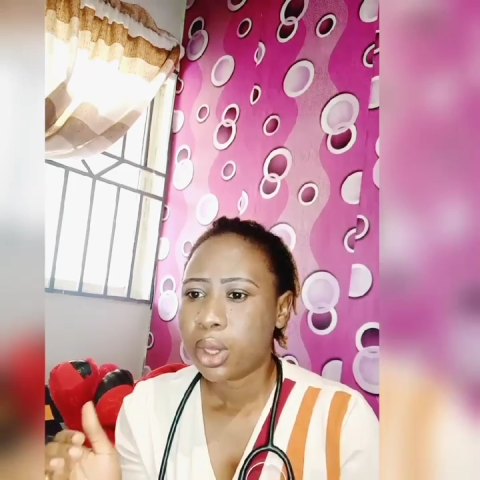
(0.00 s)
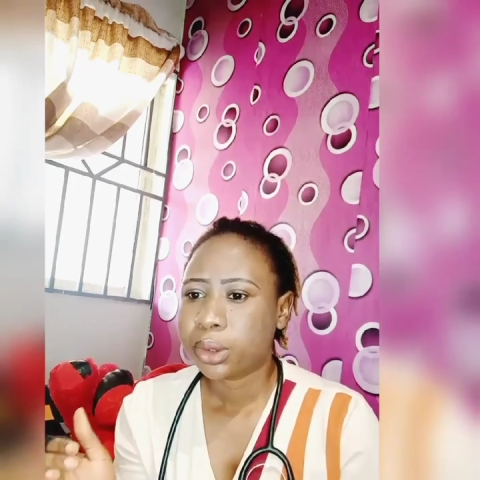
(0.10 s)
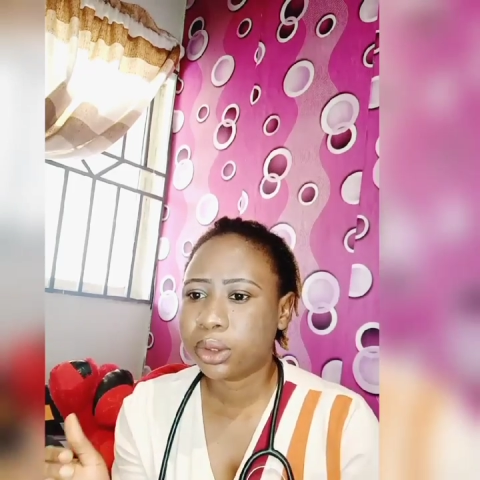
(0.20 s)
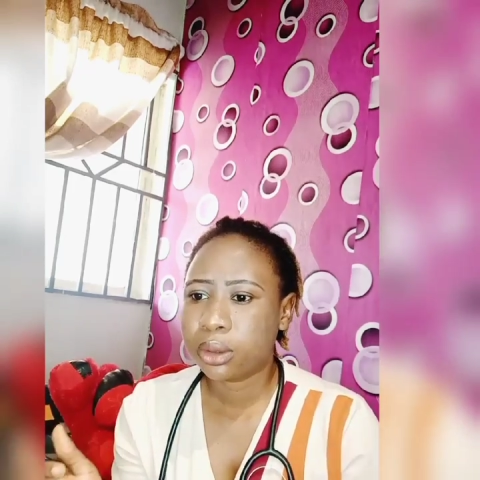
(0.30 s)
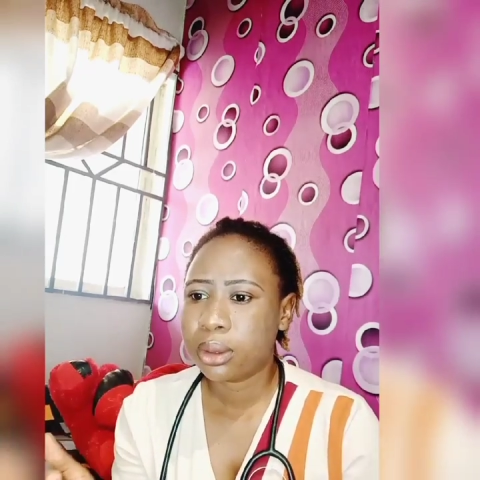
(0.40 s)

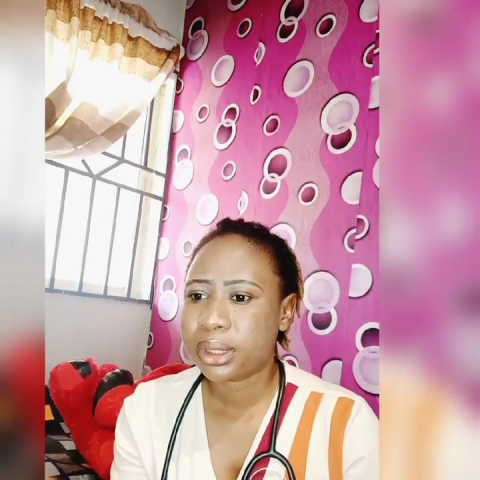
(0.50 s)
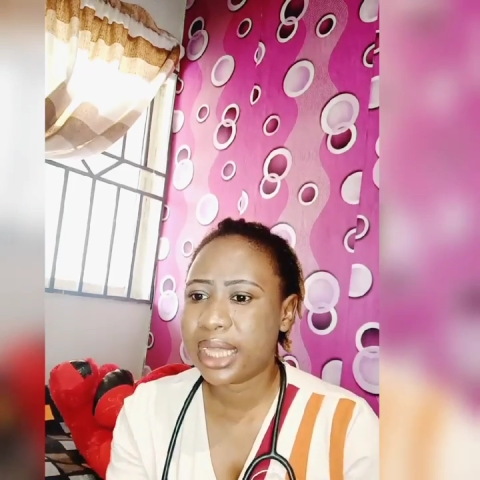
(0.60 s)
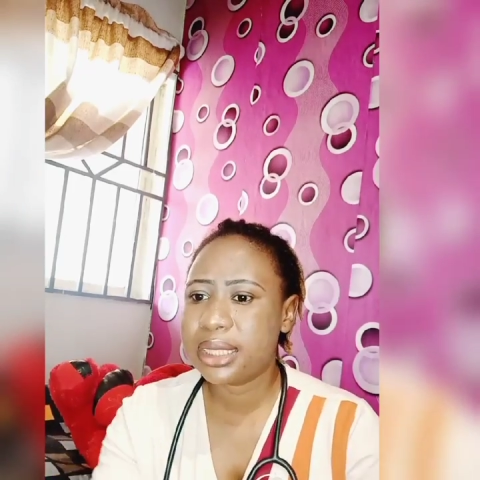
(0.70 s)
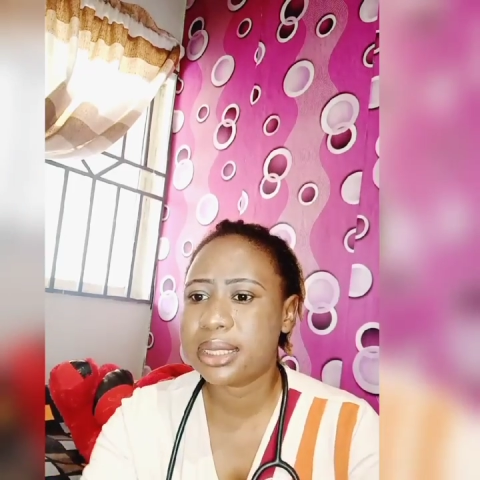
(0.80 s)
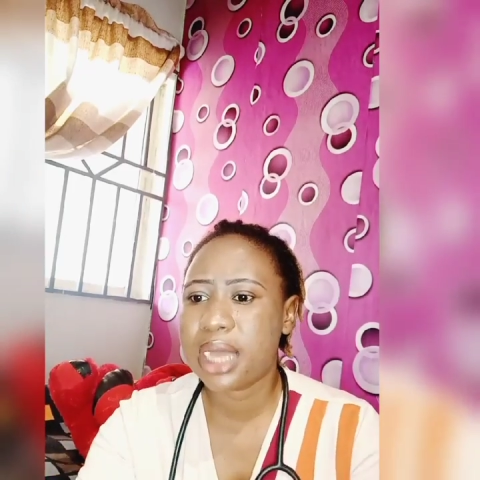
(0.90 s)
So
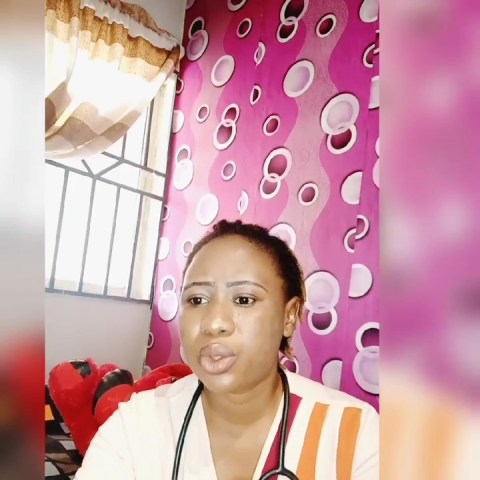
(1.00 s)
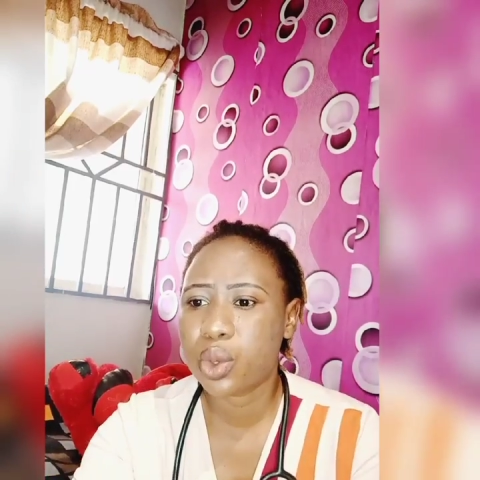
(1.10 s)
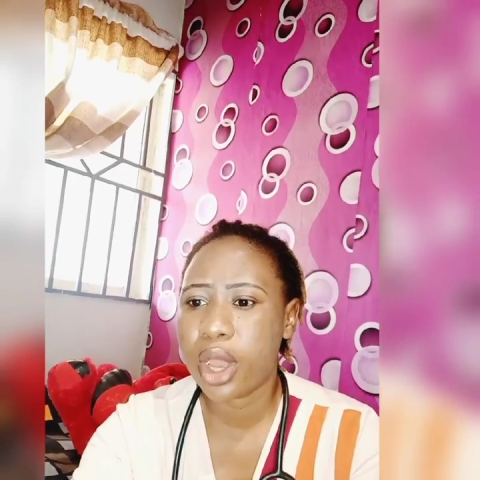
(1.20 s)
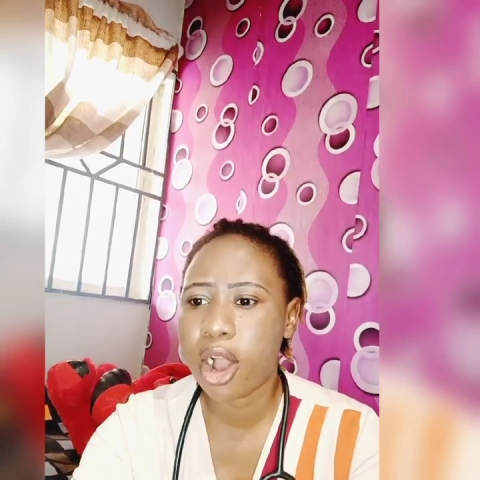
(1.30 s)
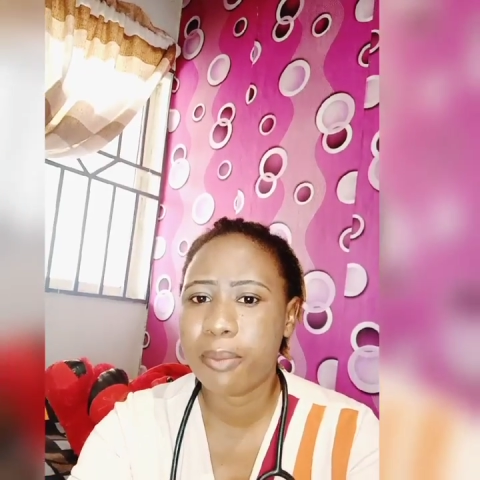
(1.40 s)
that is how to
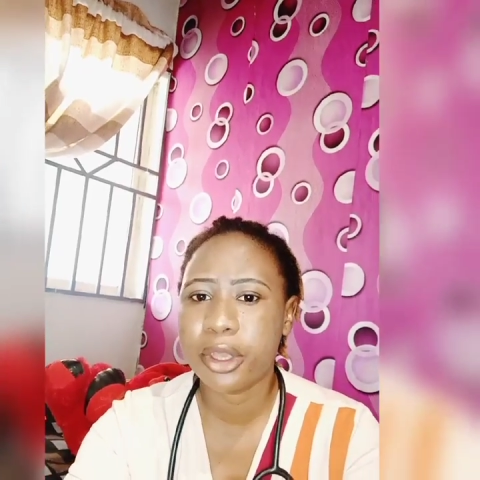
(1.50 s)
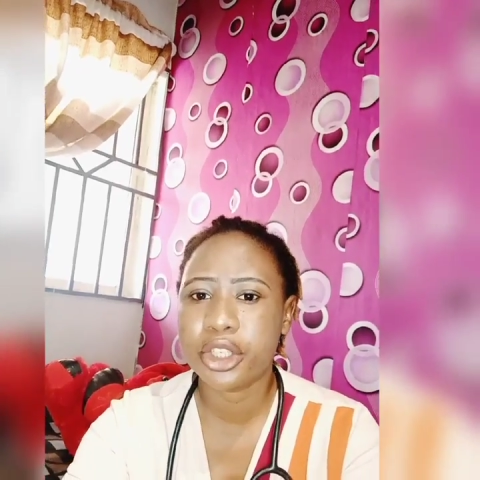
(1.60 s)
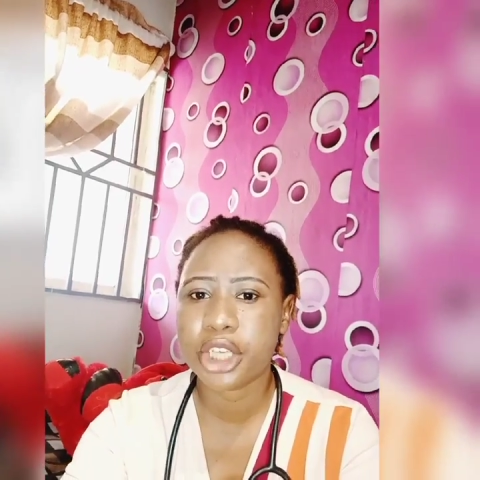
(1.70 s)
help a